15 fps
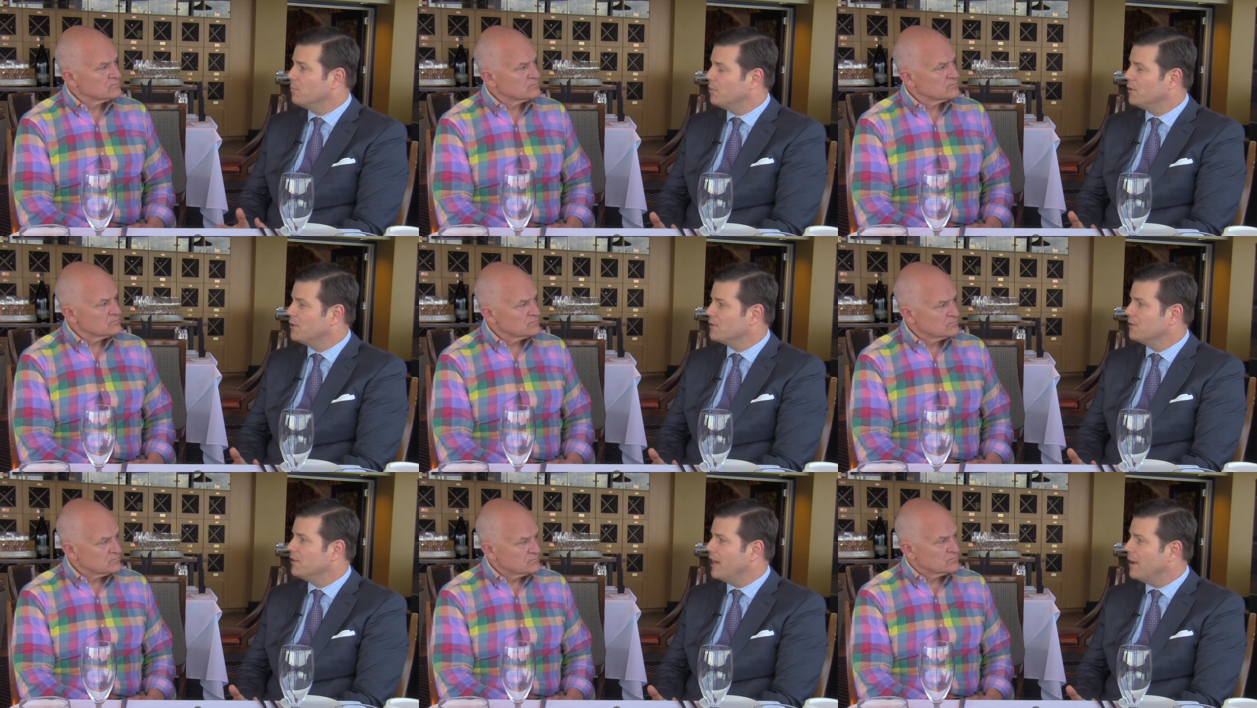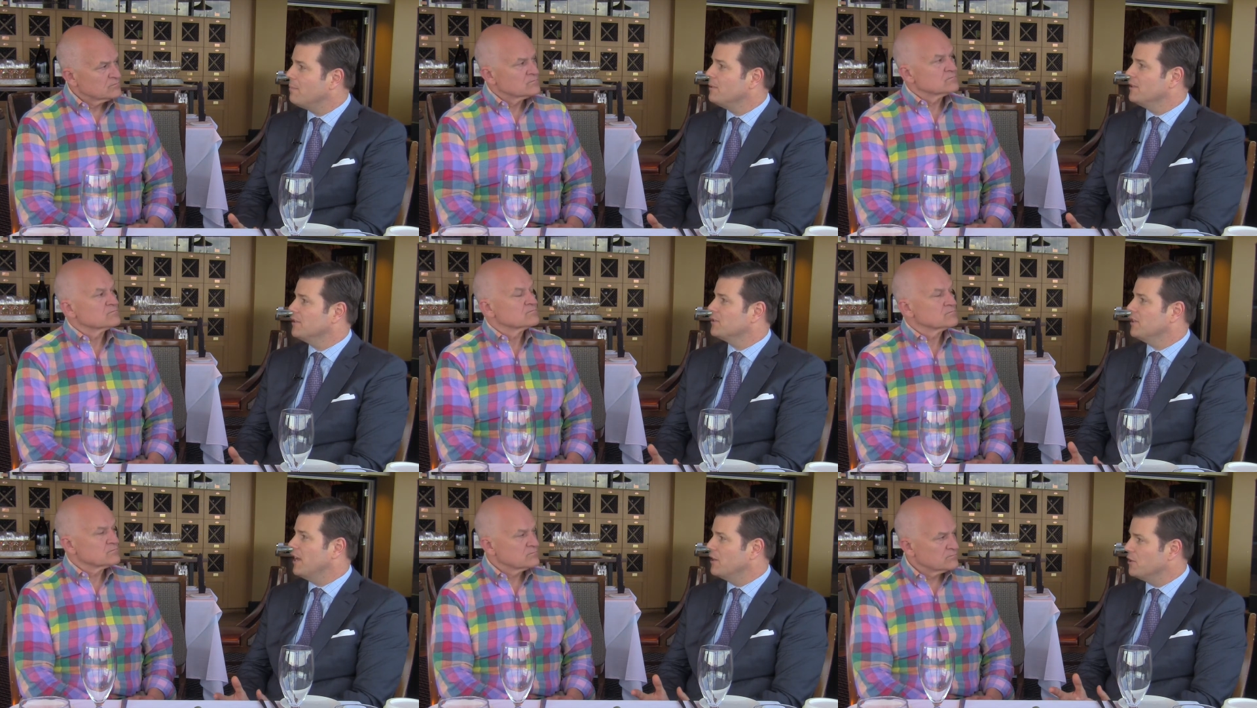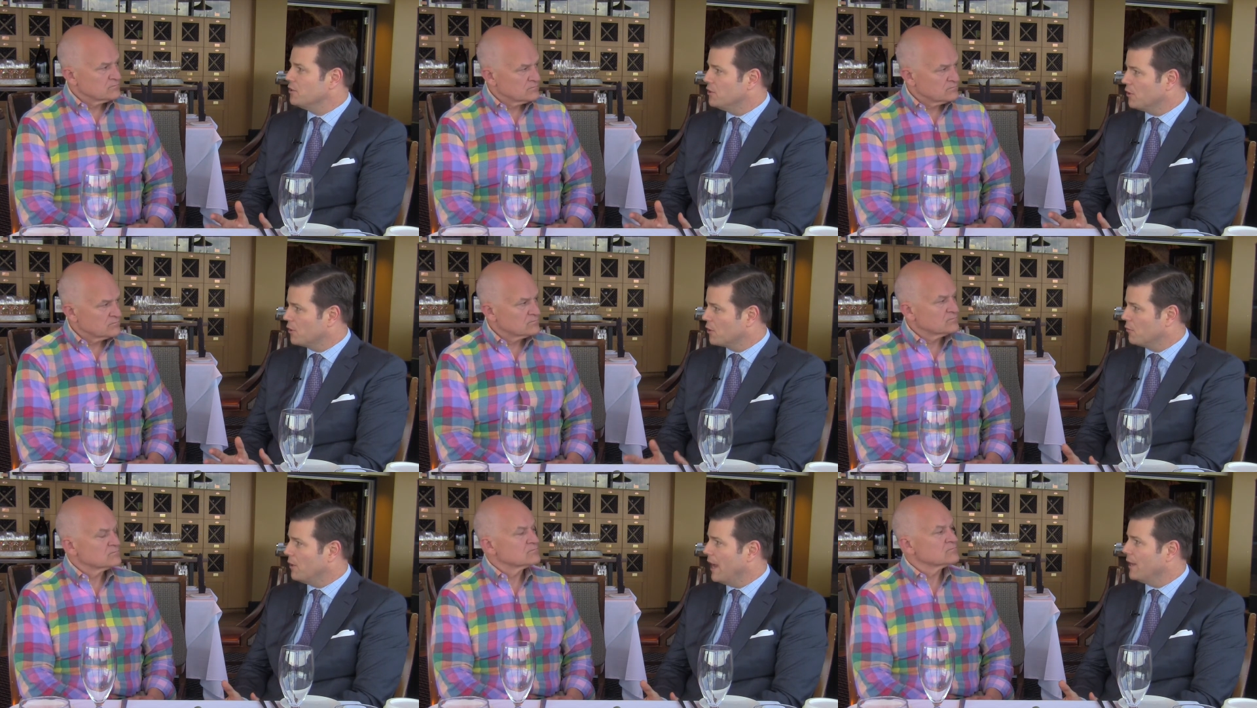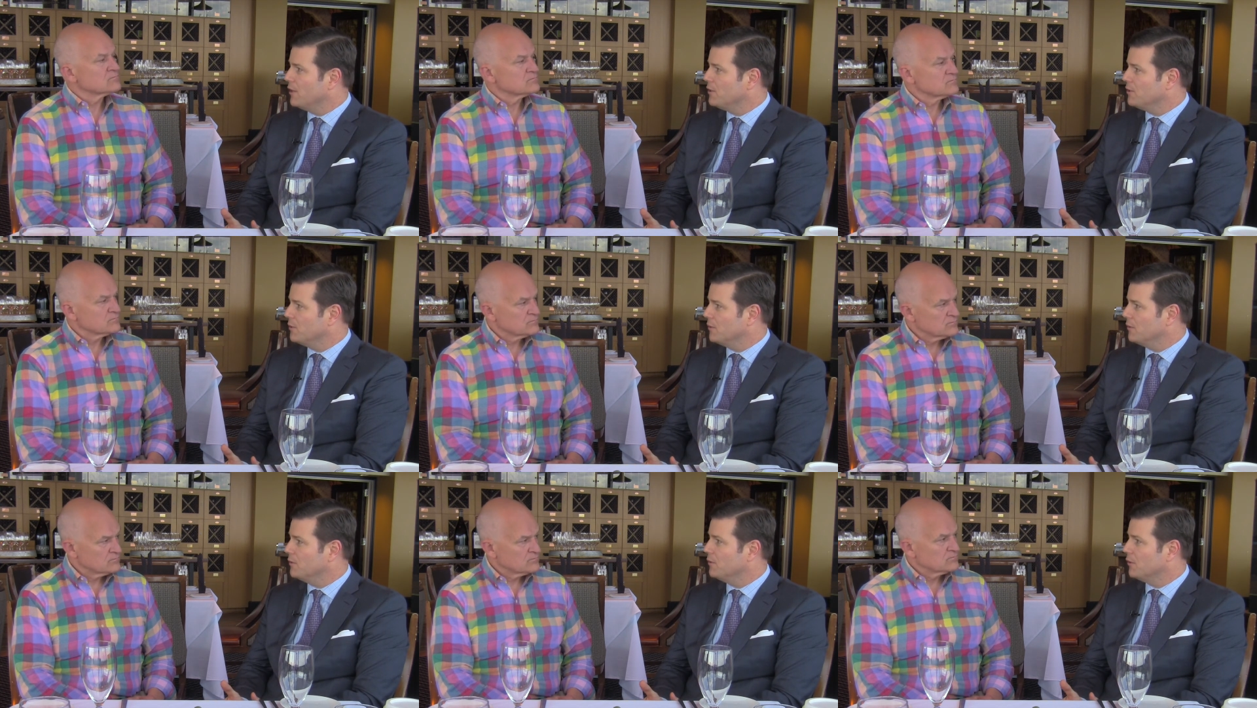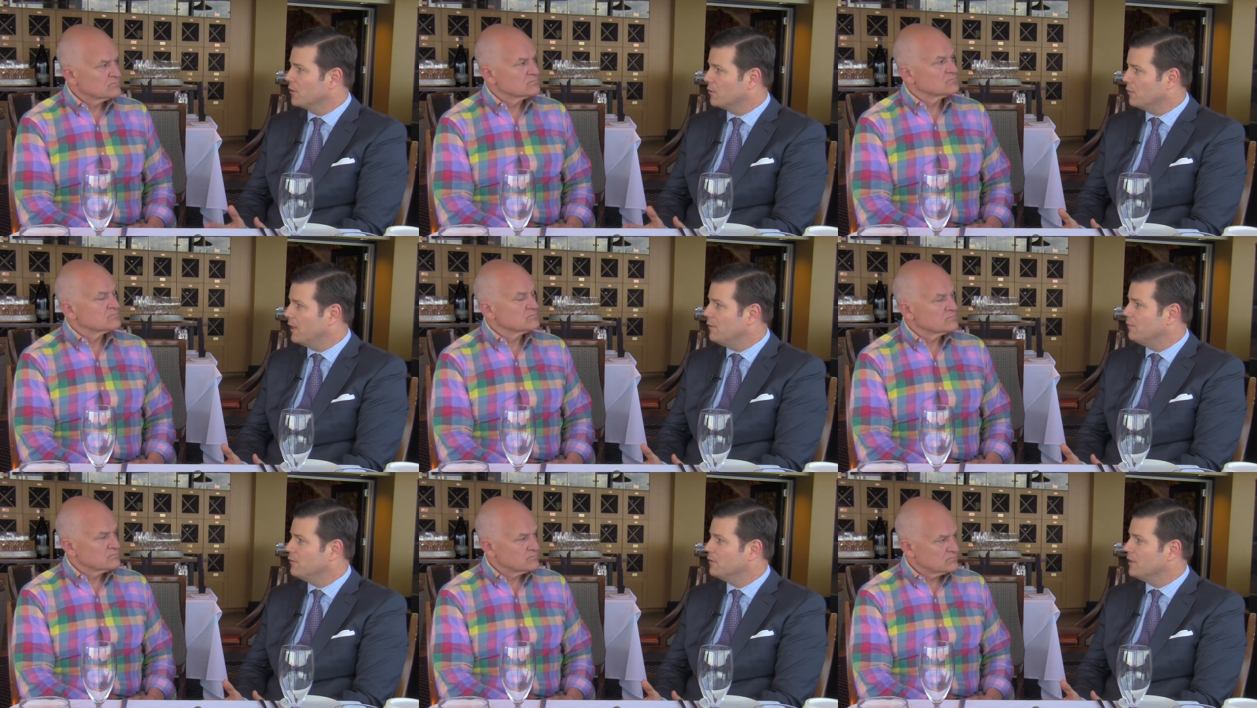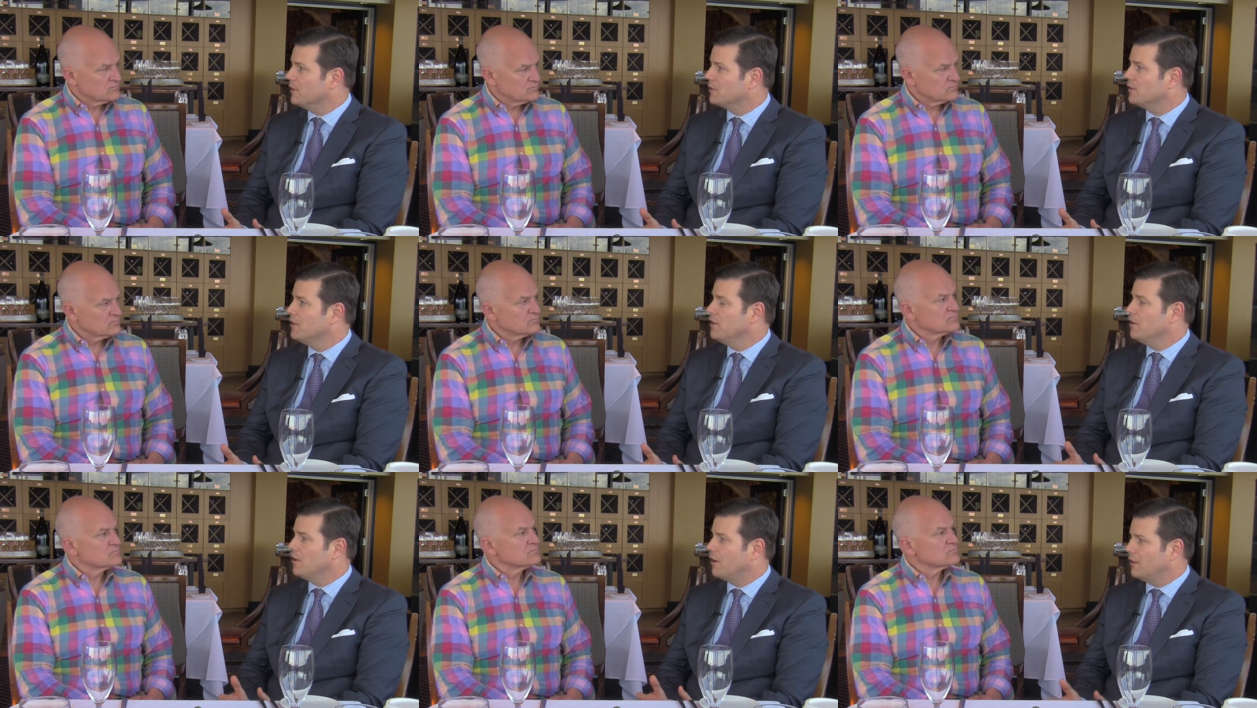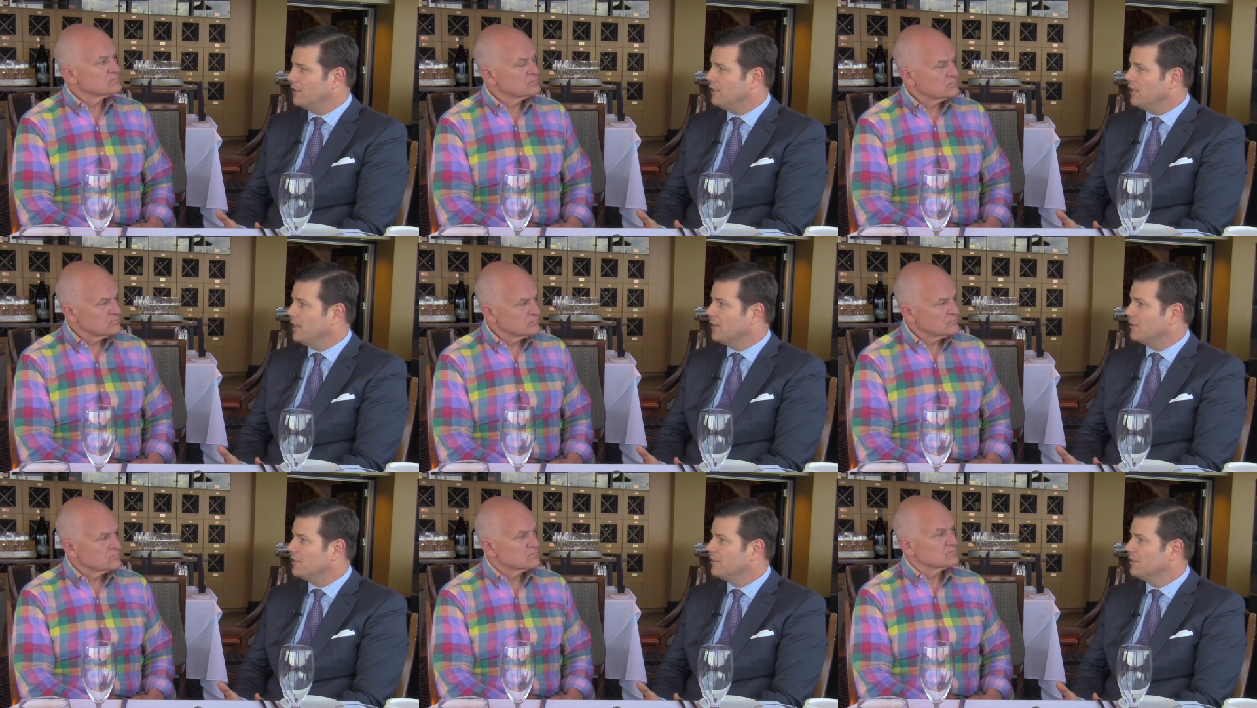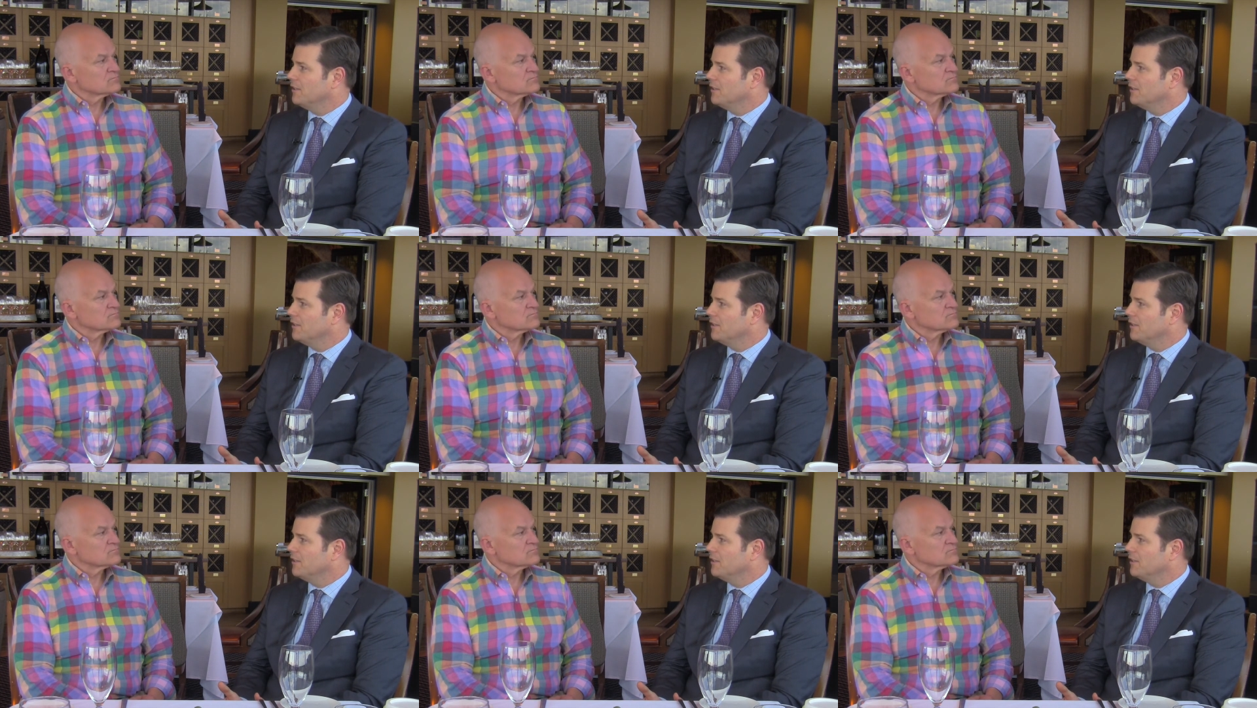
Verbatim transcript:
Speaker 1: your personal happiness, and your gratitude or gratefulness are linked.